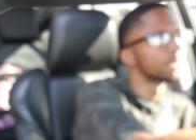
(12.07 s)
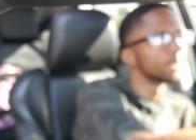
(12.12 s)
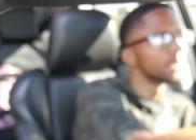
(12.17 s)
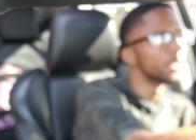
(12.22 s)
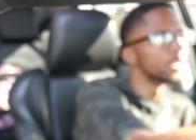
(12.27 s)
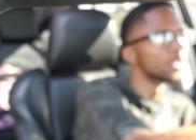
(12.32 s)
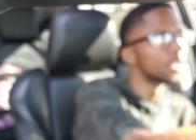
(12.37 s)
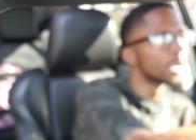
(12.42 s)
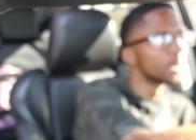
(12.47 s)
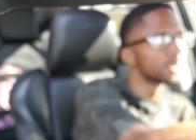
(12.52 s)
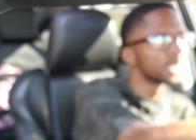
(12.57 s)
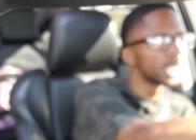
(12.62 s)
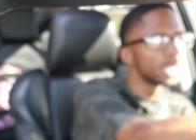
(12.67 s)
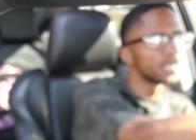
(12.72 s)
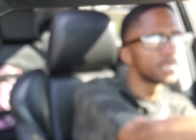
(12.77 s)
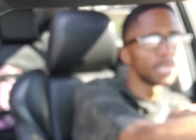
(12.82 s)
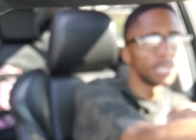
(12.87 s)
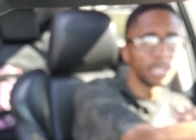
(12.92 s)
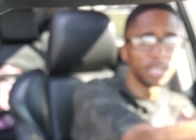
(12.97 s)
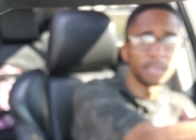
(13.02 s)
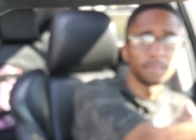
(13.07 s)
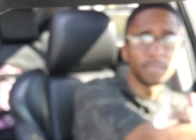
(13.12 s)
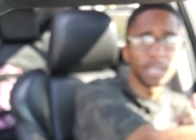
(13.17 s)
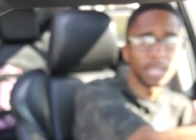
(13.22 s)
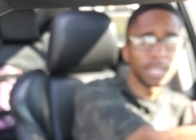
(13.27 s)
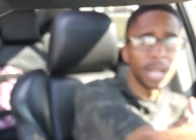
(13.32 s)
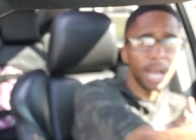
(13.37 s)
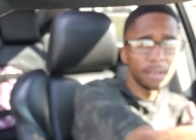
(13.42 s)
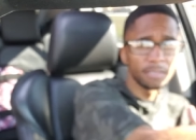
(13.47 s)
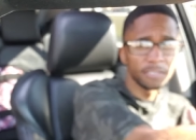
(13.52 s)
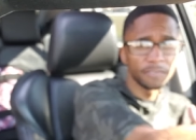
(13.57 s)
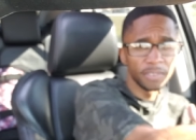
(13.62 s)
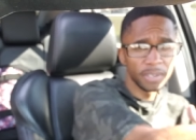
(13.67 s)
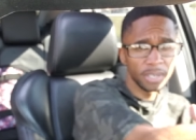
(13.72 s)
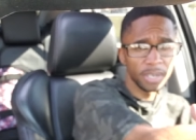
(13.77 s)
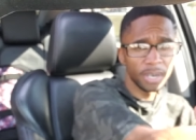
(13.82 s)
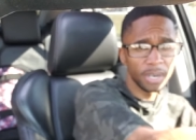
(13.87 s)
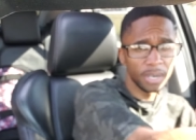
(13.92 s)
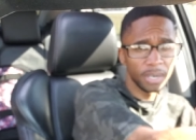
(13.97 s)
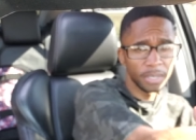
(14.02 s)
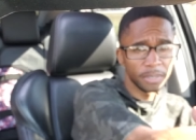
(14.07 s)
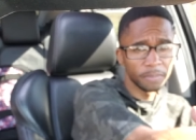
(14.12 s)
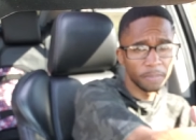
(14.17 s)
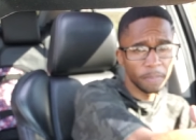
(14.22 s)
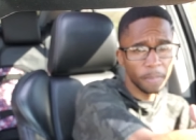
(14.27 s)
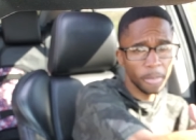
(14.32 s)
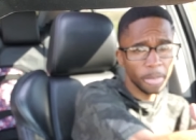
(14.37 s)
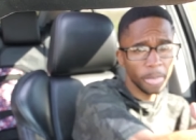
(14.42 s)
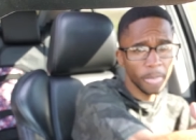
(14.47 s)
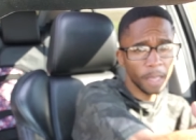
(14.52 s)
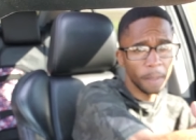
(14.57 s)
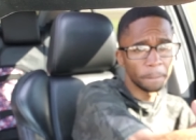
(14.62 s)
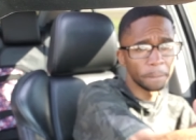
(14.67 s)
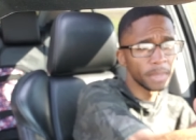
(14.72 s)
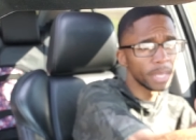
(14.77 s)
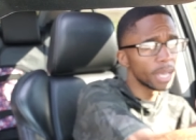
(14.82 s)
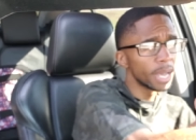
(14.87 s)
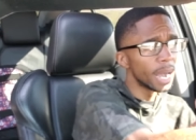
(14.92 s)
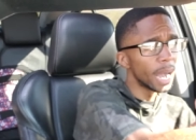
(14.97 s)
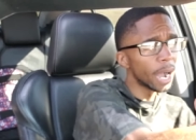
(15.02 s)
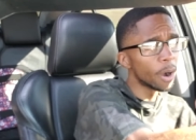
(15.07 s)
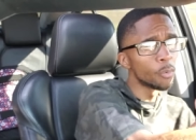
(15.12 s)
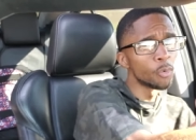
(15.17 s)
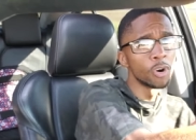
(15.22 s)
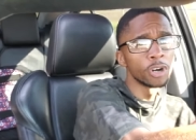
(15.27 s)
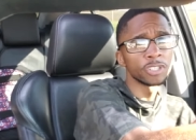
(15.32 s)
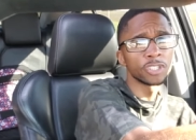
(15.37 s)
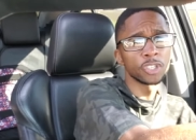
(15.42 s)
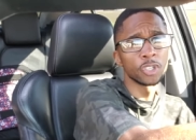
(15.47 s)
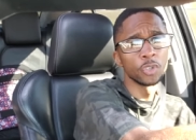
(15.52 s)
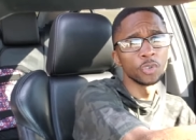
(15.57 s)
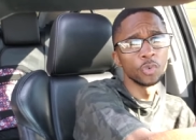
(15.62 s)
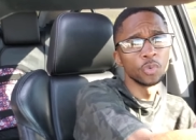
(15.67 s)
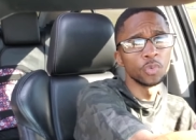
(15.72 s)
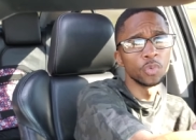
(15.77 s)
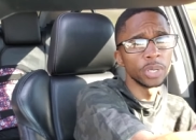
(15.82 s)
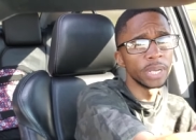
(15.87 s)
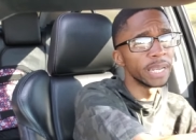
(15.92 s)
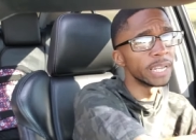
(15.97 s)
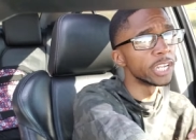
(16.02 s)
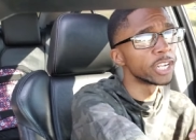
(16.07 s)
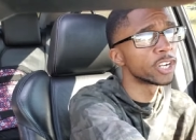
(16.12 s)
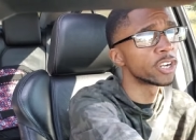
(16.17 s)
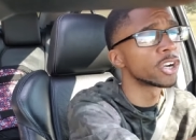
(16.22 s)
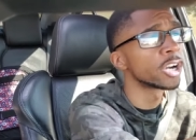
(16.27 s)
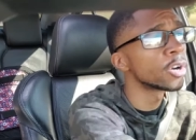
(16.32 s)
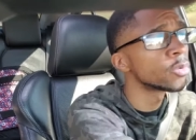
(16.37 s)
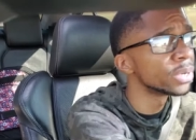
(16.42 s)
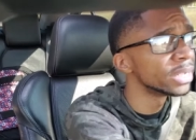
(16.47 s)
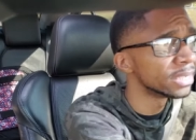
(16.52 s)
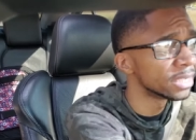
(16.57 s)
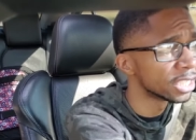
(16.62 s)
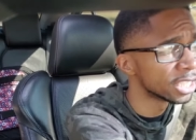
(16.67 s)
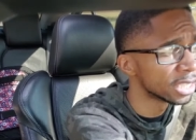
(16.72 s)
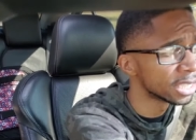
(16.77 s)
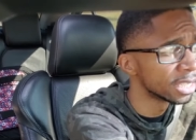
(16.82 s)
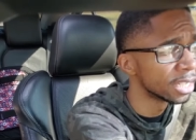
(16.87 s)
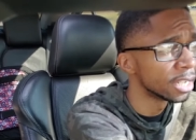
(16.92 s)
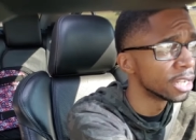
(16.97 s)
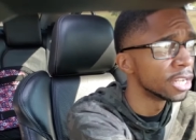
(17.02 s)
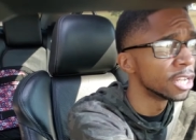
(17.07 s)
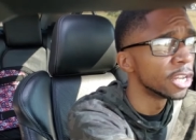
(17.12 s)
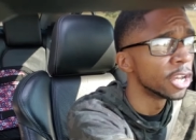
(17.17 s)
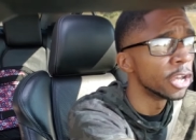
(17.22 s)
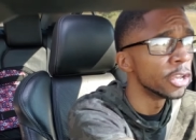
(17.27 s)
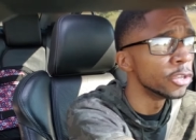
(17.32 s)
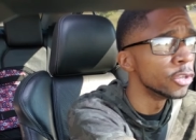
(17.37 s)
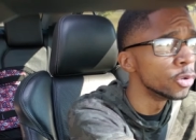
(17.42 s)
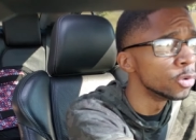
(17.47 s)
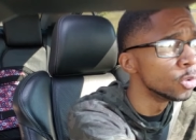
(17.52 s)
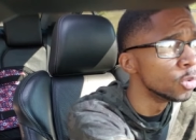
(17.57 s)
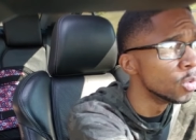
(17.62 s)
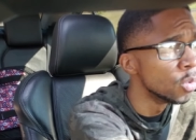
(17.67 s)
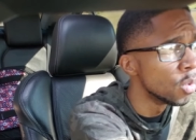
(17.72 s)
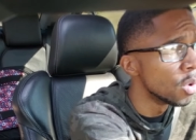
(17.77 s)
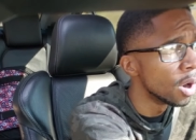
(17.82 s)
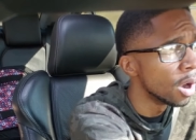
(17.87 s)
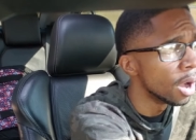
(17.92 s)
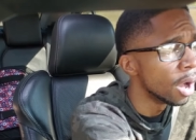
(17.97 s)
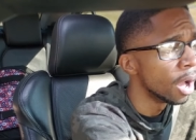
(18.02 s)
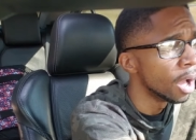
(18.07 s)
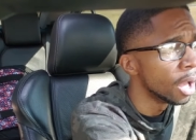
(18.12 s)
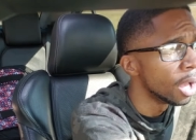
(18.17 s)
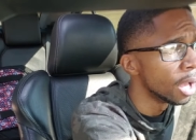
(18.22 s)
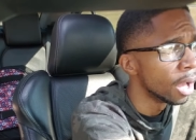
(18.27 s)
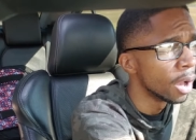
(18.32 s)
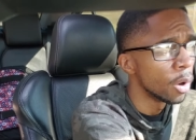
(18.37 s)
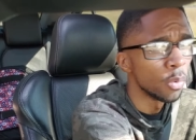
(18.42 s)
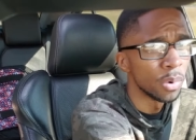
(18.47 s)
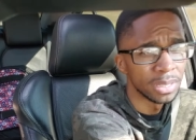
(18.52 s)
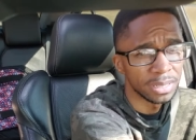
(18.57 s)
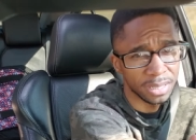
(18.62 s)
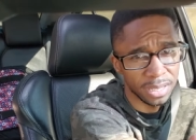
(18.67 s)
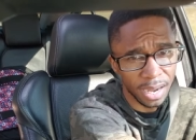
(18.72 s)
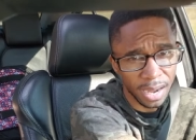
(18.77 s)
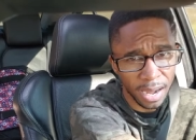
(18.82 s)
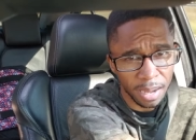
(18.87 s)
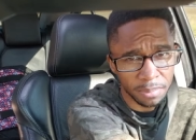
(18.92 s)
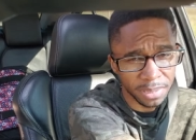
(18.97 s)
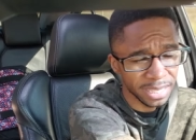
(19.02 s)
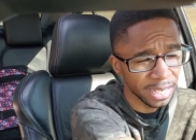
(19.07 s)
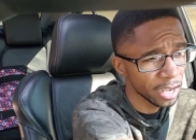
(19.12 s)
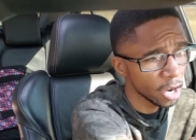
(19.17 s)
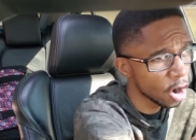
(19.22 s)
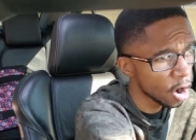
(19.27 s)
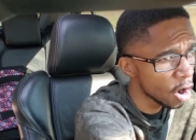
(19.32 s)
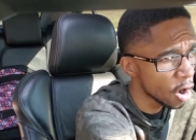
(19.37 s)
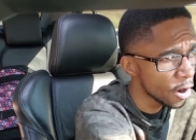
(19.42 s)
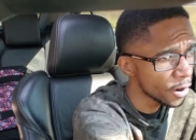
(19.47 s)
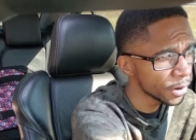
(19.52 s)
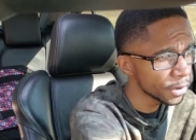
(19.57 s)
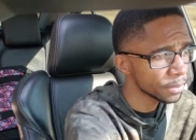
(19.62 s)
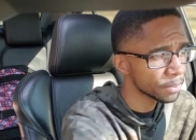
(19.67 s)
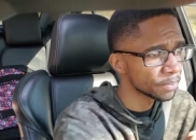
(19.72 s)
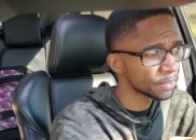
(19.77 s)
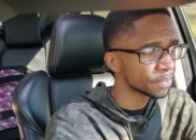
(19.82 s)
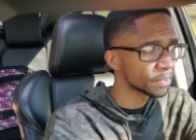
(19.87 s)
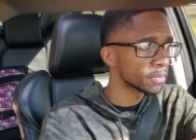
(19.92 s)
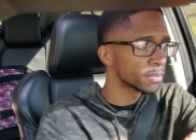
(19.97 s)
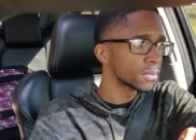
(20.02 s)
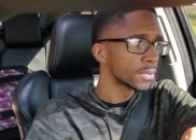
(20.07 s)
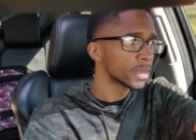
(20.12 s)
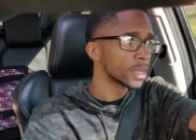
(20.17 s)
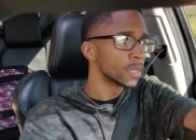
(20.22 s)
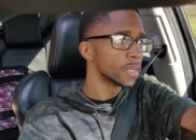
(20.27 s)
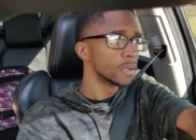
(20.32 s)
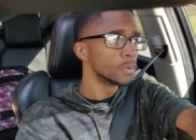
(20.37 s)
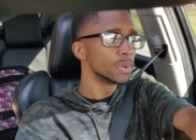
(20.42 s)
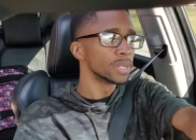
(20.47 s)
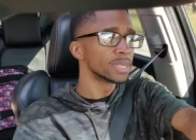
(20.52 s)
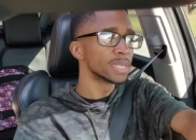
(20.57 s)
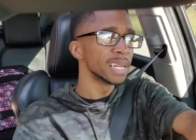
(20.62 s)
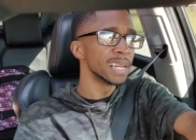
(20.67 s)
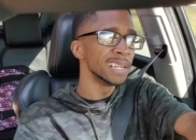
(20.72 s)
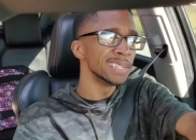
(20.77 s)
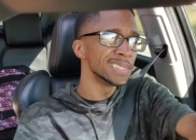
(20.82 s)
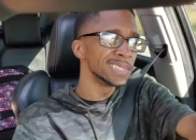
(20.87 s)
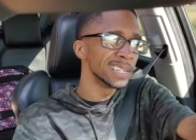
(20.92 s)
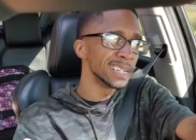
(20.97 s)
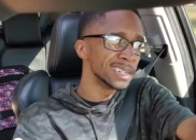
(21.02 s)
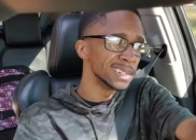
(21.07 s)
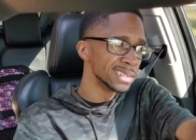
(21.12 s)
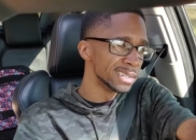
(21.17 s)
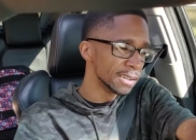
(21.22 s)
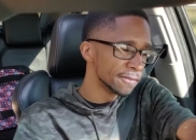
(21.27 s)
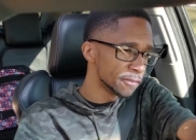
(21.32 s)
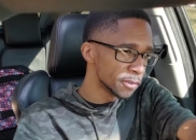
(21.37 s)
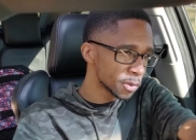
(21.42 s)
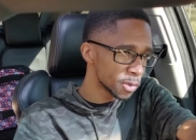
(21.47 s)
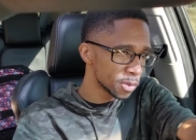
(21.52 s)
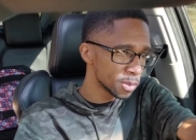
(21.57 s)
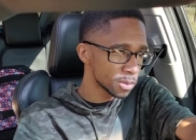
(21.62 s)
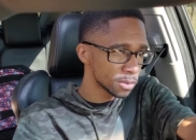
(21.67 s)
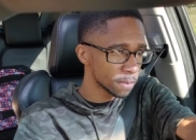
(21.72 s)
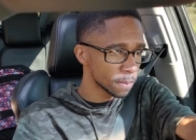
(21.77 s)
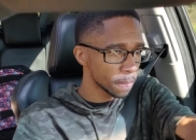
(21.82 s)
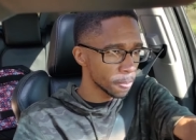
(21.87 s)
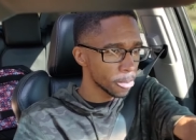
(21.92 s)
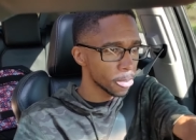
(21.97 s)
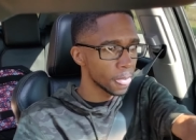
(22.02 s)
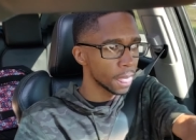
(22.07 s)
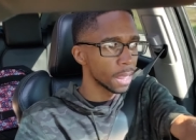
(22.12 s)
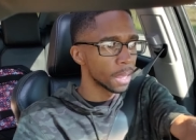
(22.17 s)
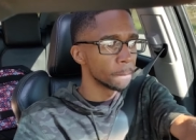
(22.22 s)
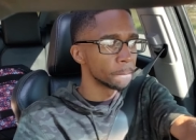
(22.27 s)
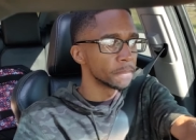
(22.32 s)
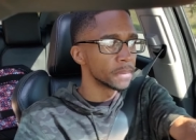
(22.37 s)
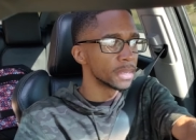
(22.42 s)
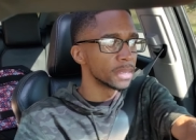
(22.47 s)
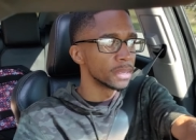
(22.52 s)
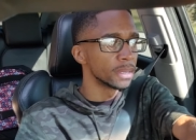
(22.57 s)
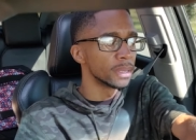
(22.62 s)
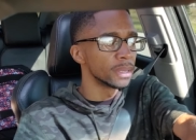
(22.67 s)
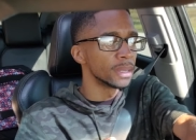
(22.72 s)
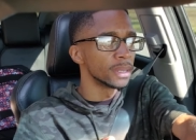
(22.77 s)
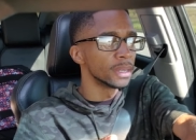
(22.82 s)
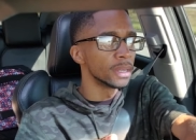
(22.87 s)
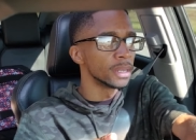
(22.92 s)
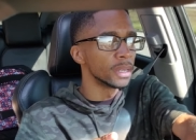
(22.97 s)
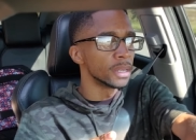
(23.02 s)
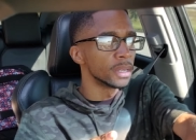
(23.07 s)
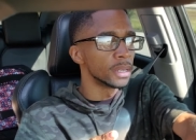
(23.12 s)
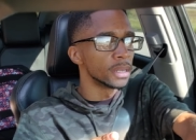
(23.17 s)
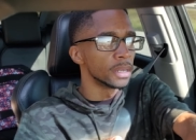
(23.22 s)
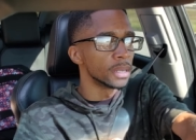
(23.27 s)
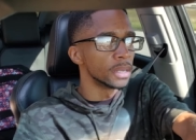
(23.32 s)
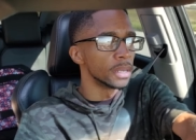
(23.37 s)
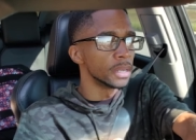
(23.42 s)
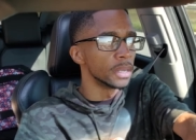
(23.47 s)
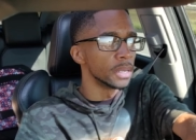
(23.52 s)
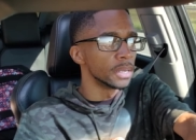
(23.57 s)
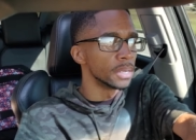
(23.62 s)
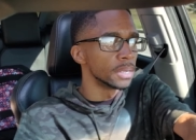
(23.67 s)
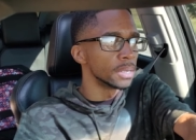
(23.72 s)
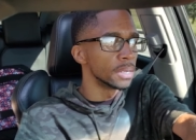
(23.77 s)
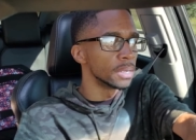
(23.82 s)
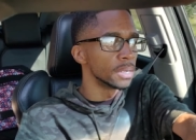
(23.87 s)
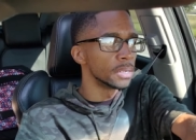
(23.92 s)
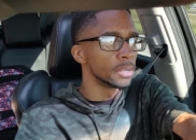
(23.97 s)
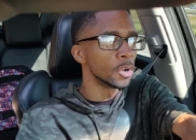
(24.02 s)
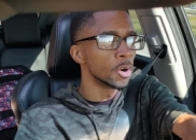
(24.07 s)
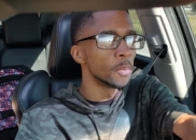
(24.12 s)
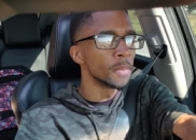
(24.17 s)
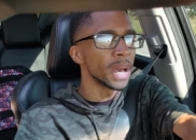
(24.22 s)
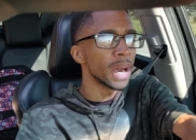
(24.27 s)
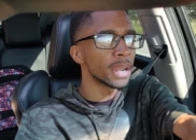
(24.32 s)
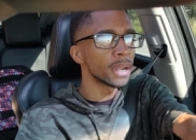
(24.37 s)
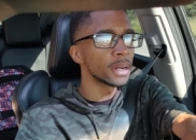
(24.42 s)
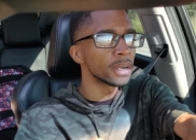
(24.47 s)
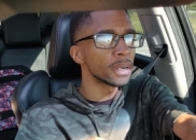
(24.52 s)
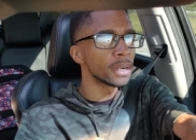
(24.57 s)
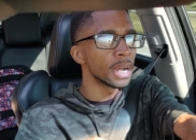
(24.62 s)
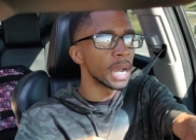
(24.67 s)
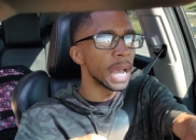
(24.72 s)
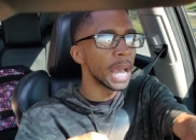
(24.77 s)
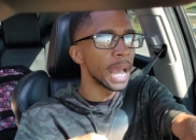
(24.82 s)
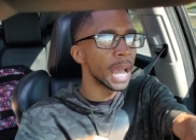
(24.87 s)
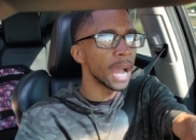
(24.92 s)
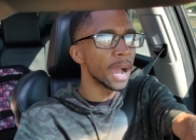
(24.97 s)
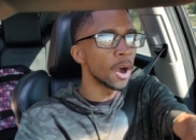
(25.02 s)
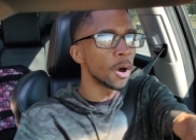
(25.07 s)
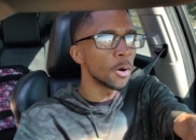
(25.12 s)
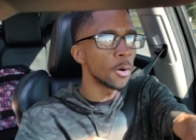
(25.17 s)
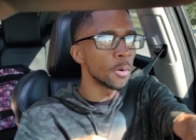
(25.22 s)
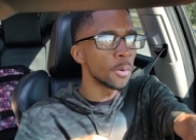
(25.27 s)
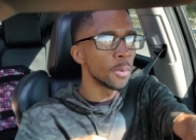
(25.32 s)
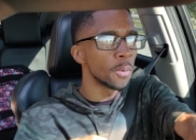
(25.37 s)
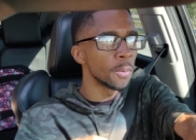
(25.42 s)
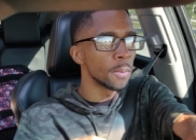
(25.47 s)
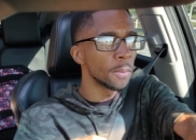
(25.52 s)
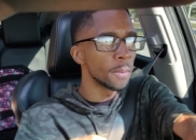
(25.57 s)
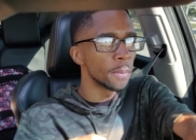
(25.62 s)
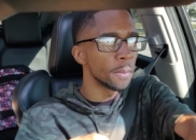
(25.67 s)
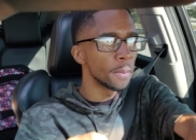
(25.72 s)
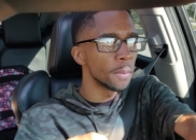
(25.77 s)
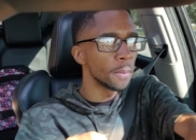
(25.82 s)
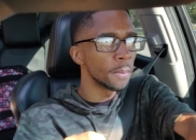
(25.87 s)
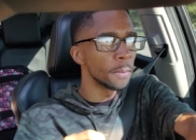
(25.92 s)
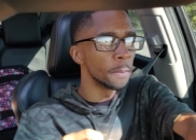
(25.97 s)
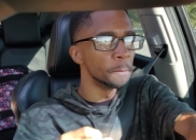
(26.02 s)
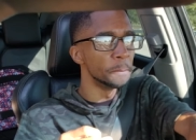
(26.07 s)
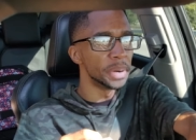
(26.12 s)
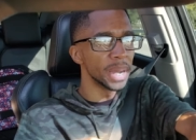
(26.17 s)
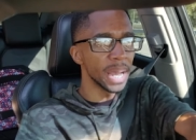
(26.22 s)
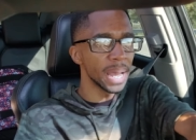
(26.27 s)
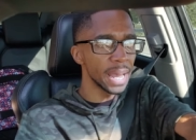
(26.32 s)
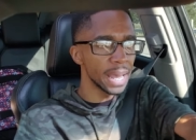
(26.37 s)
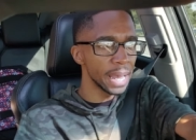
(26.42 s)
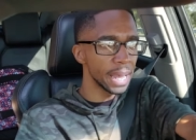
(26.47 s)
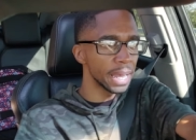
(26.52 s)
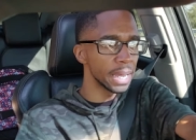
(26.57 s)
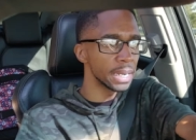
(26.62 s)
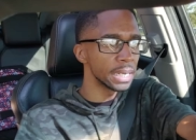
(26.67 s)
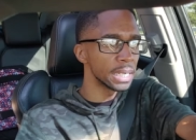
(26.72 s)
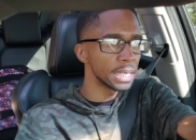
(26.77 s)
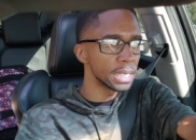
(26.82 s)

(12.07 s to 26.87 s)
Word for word: you know what I'm saying, to live their lives for God. I want to encourage you when times get hard, when things get difficult, no matter how bad